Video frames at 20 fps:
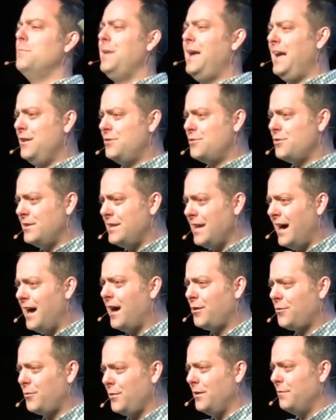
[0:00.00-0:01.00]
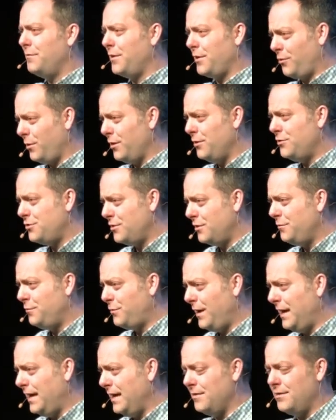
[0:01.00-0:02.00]
major doctrine of the Christian
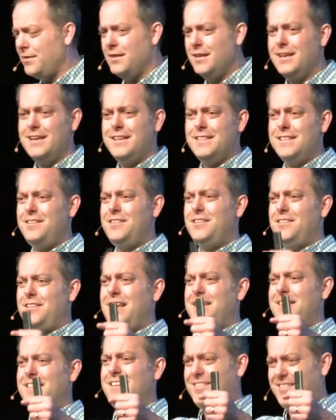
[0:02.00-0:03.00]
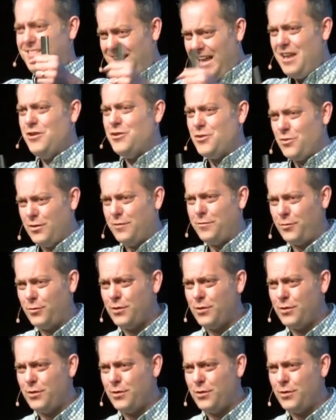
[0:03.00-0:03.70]
faith. This is at the center of